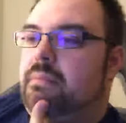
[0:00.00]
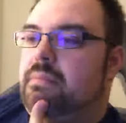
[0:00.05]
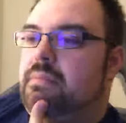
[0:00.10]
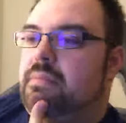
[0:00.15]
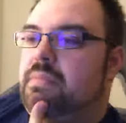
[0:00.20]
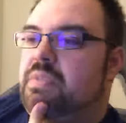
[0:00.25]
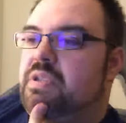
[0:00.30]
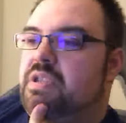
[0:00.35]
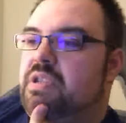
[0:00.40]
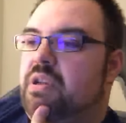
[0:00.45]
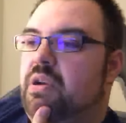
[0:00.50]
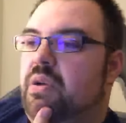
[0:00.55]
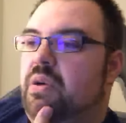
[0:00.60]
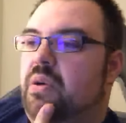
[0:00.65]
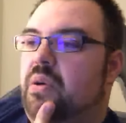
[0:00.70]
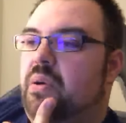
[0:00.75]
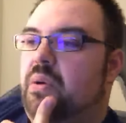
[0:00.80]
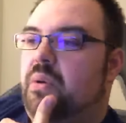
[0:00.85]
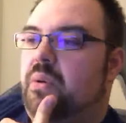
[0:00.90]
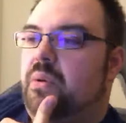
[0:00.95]

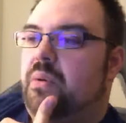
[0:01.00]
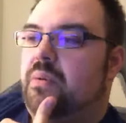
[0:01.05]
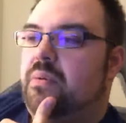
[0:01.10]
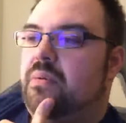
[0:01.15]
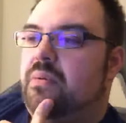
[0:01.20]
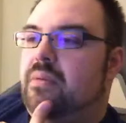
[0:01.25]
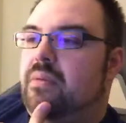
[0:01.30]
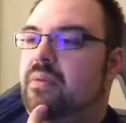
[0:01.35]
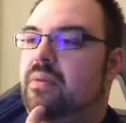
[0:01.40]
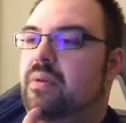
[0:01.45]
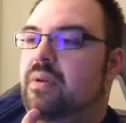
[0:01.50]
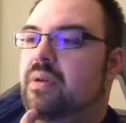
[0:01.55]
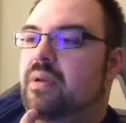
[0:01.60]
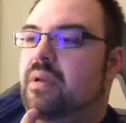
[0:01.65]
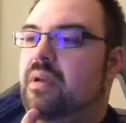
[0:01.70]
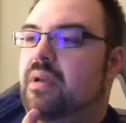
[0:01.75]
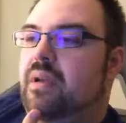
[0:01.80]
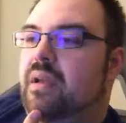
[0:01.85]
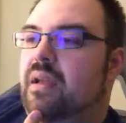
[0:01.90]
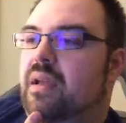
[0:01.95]
So,
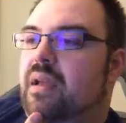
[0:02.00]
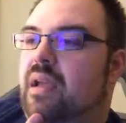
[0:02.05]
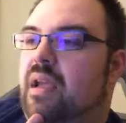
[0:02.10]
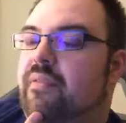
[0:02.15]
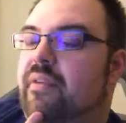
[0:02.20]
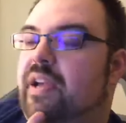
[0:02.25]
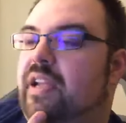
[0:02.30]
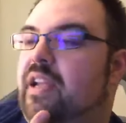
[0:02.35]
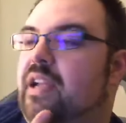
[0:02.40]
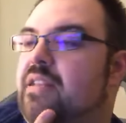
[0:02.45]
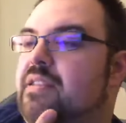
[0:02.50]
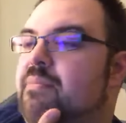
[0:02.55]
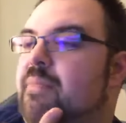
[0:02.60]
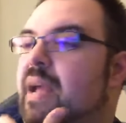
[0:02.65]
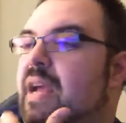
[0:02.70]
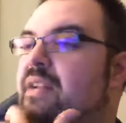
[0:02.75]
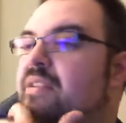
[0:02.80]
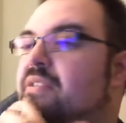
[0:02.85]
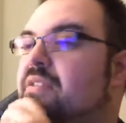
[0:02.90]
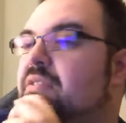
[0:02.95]
has
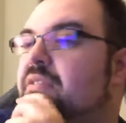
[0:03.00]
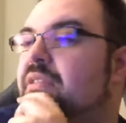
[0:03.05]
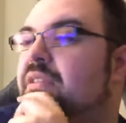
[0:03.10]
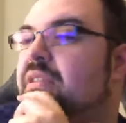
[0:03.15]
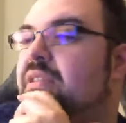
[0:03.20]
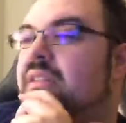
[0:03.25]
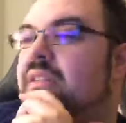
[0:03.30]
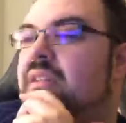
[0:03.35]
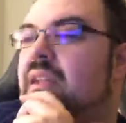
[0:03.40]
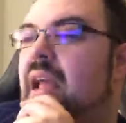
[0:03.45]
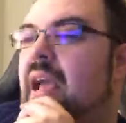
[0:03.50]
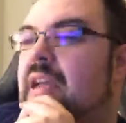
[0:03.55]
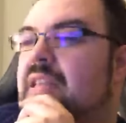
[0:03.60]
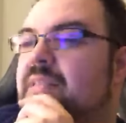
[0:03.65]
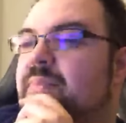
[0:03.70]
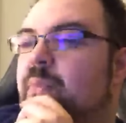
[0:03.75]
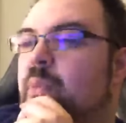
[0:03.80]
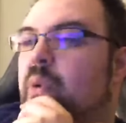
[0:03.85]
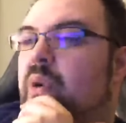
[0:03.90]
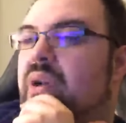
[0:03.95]
Matt turned
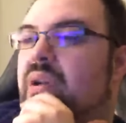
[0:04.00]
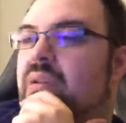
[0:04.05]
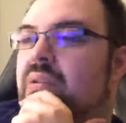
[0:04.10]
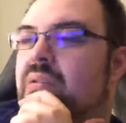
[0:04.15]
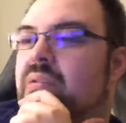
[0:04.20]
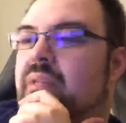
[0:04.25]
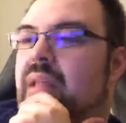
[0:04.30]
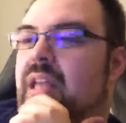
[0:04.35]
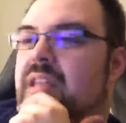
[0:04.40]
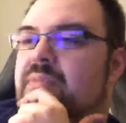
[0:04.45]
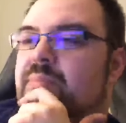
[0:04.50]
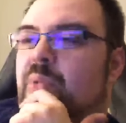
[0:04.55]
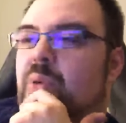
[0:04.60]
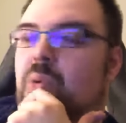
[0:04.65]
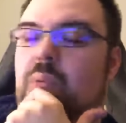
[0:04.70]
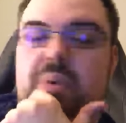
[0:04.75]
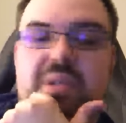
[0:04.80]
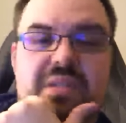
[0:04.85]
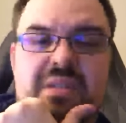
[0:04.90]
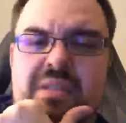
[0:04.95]
Nazboy?
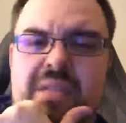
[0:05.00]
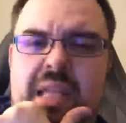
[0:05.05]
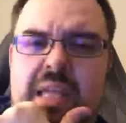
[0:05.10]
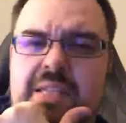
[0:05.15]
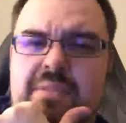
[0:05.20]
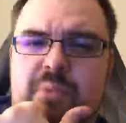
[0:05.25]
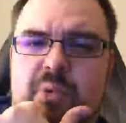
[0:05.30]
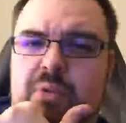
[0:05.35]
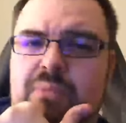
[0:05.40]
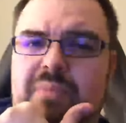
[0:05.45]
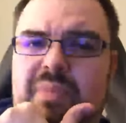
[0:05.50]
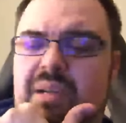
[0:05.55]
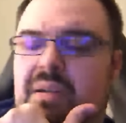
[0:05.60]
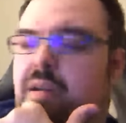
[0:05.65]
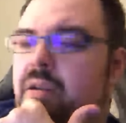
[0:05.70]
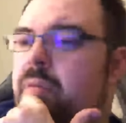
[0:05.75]
Nazbol? What's Nazbol? I don't